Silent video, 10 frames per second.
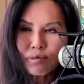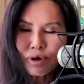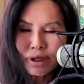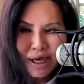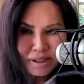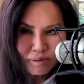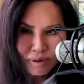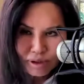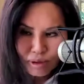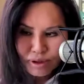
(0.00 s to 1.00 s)
with less
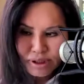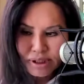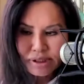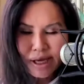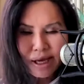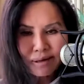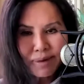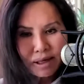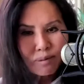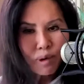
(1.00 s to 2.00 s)
resources and
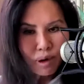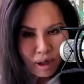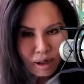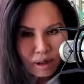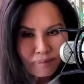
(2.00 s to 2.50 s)
make more,